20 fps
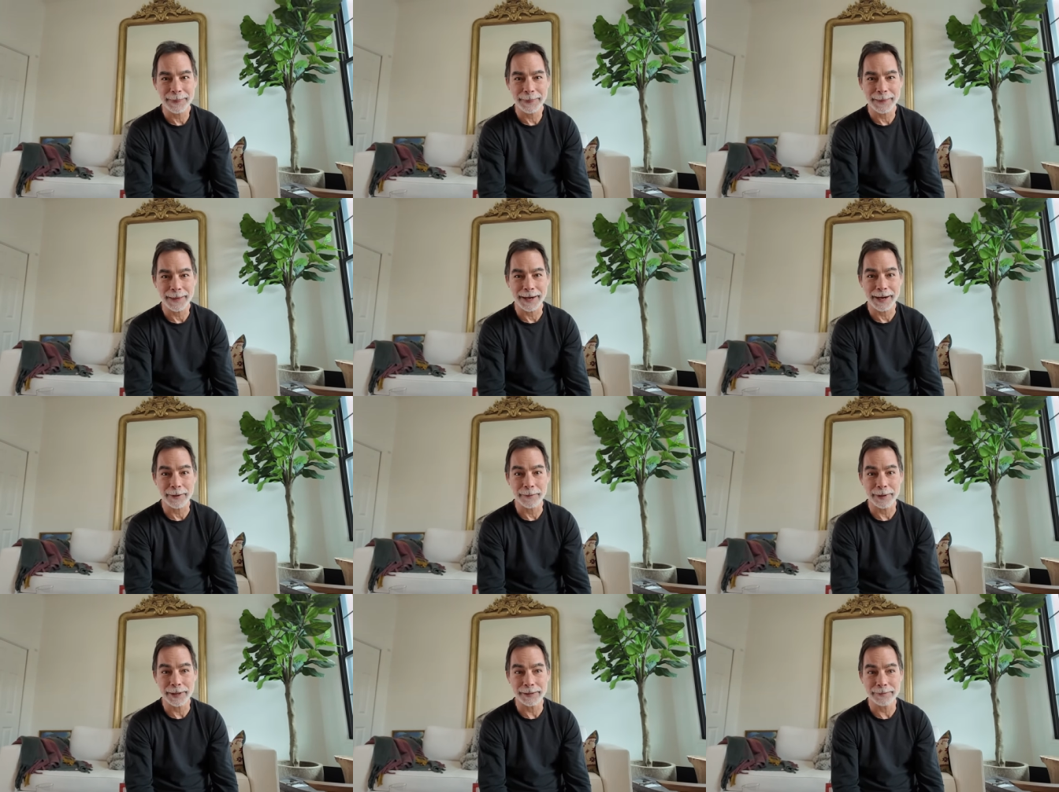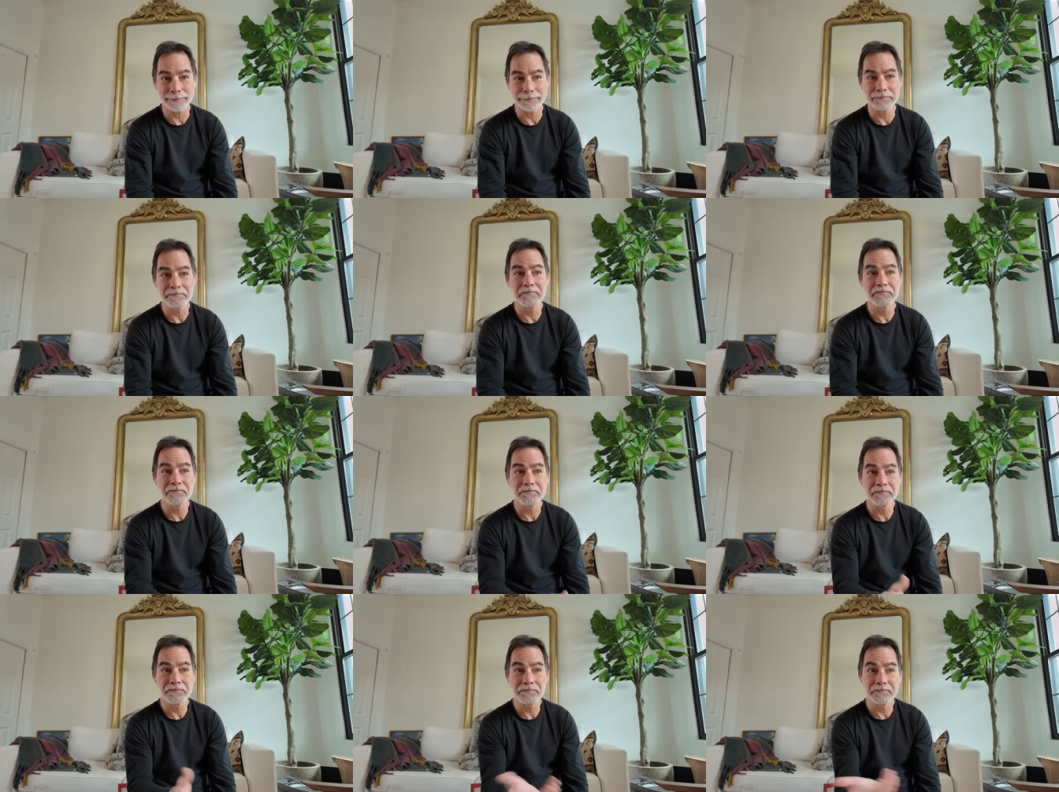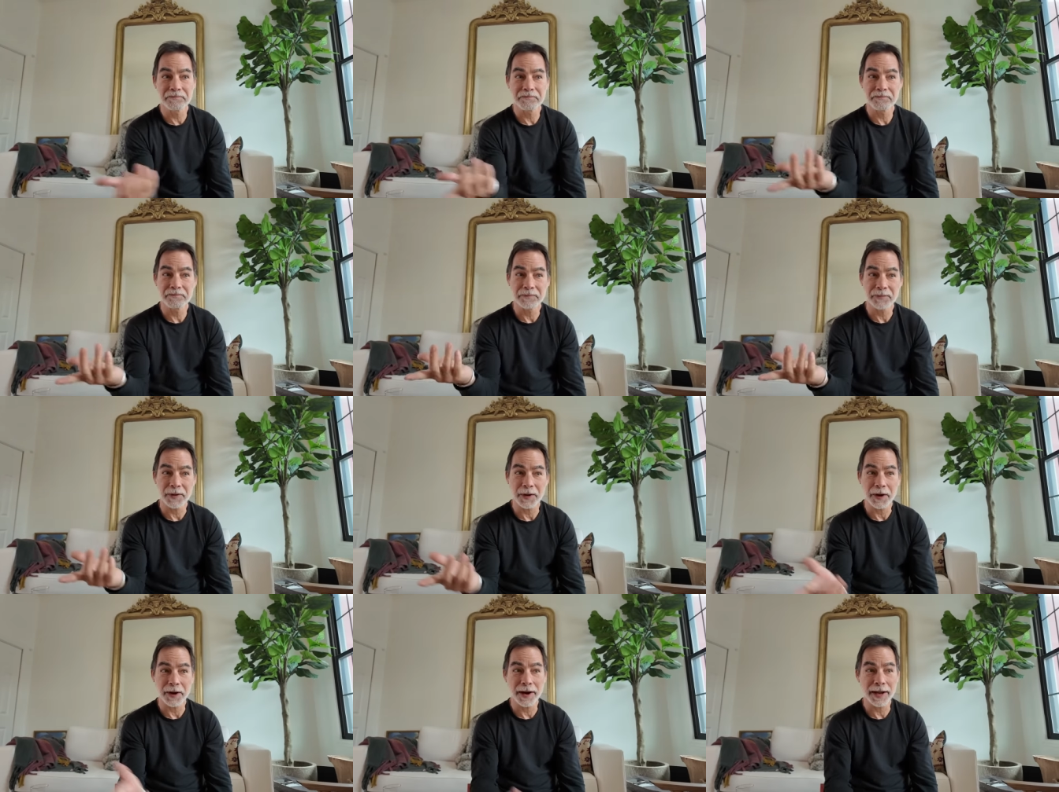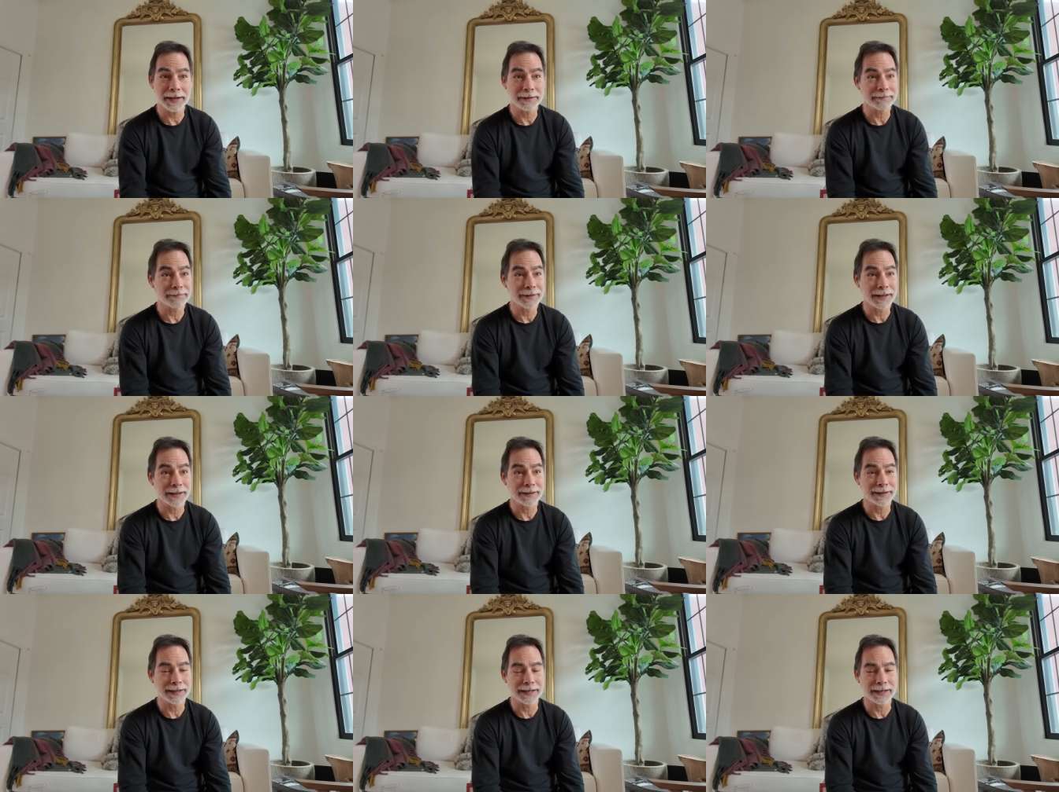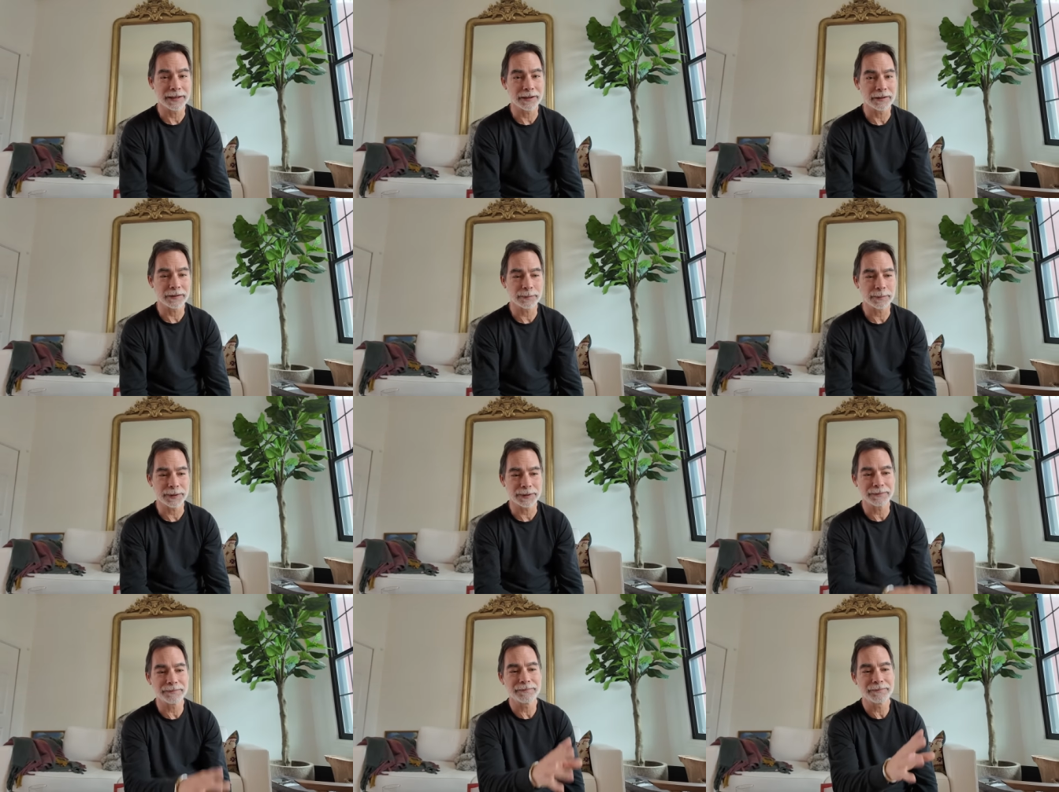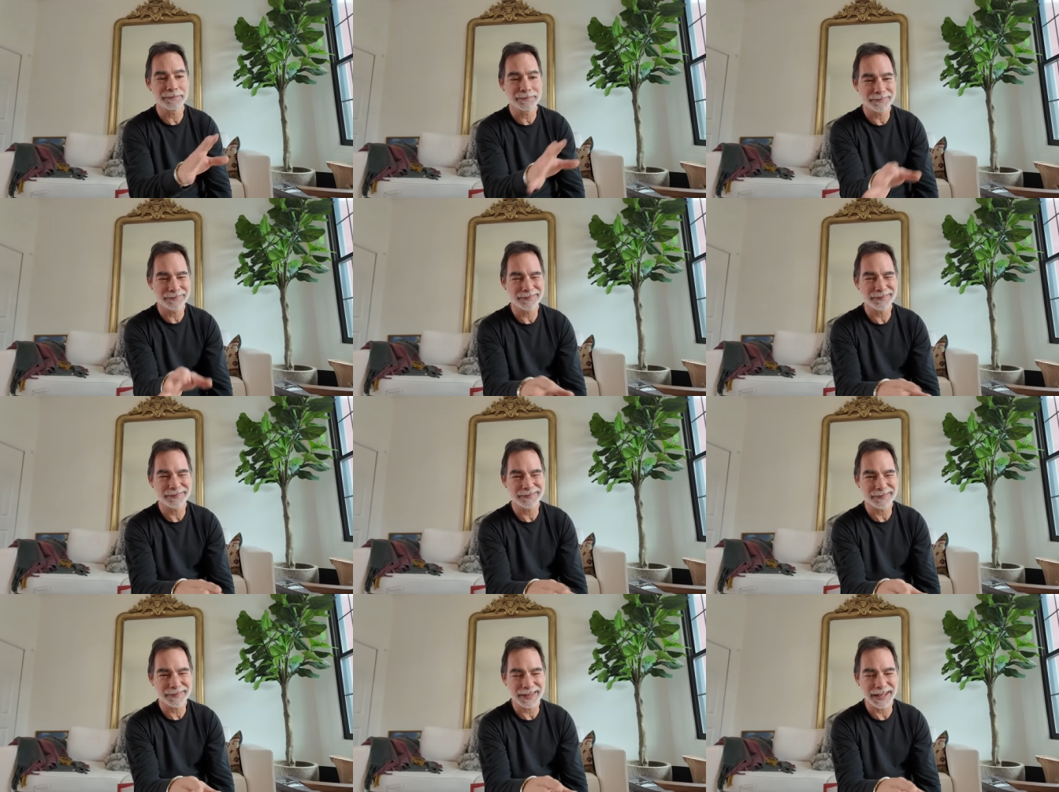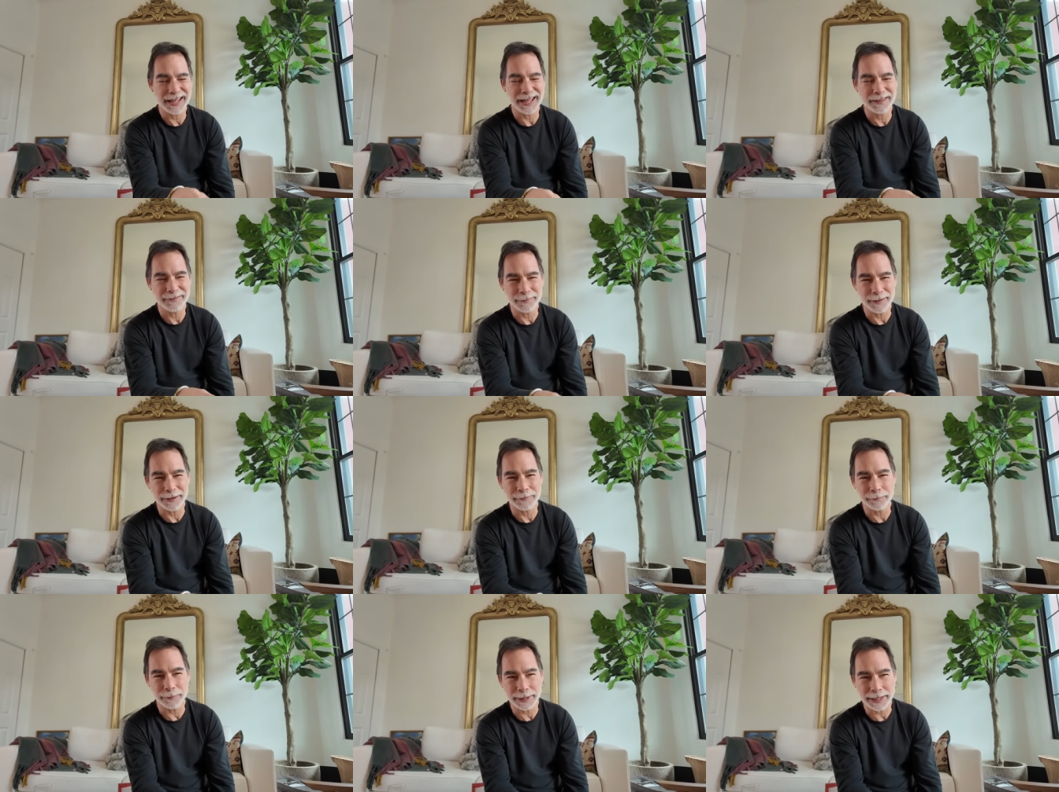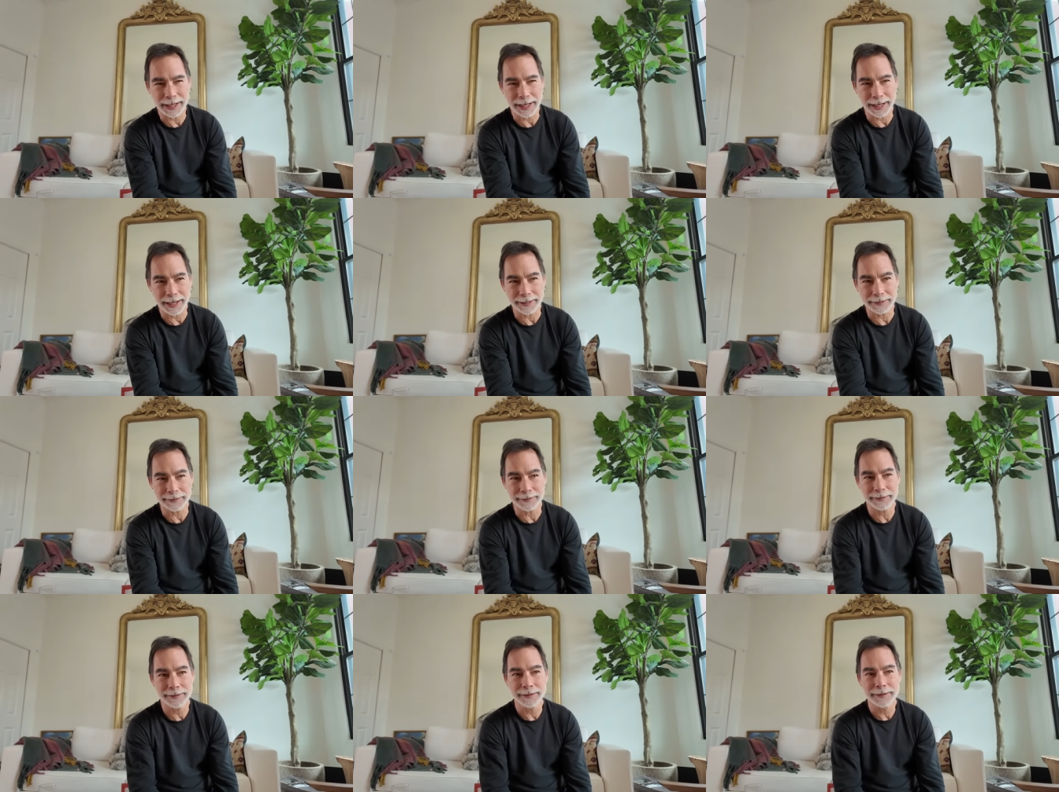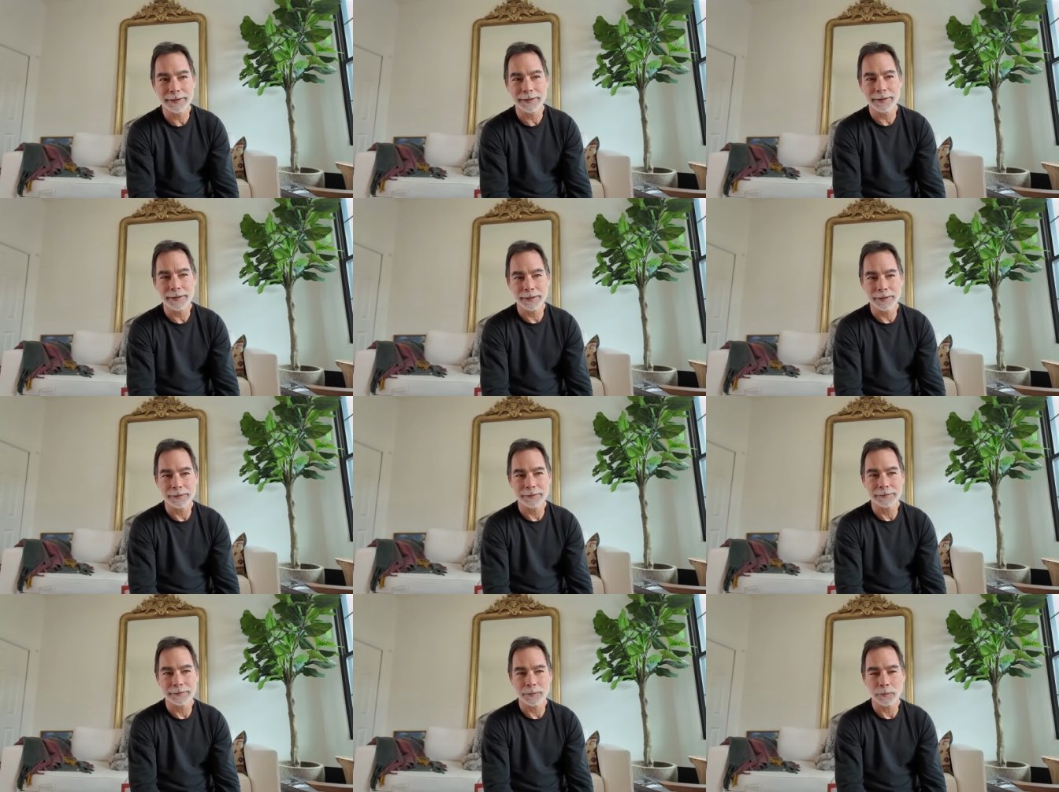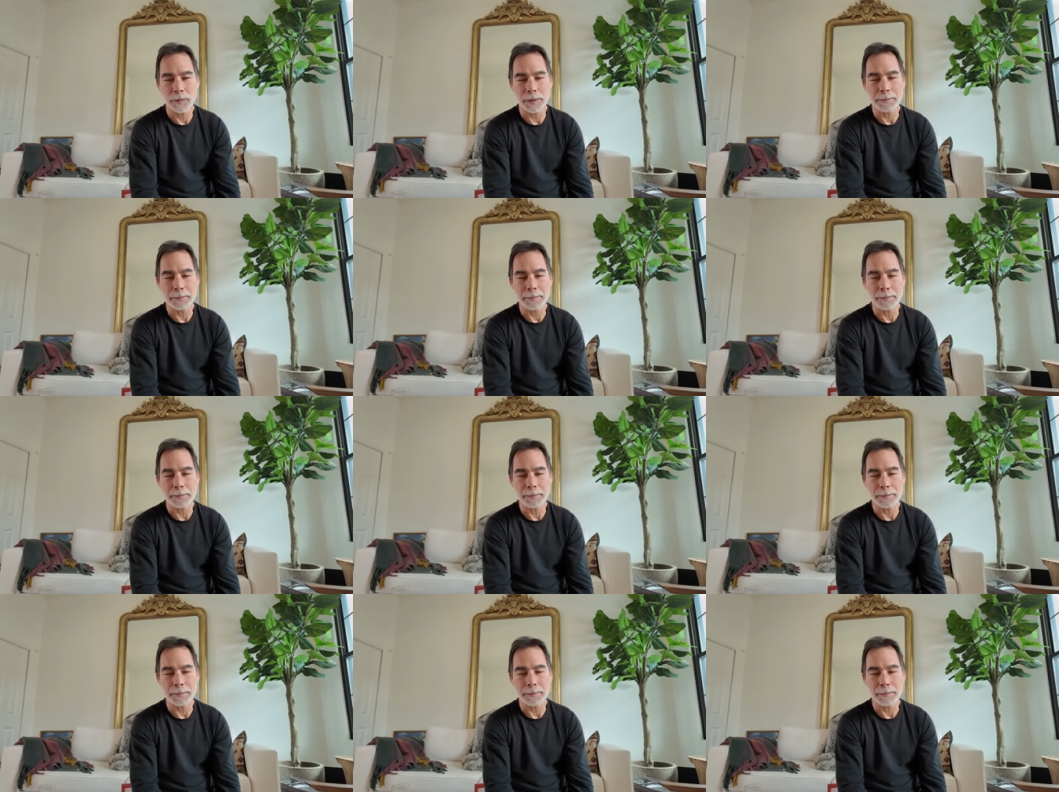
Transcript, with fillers: And I went, all right. And he goes, but if we can't, we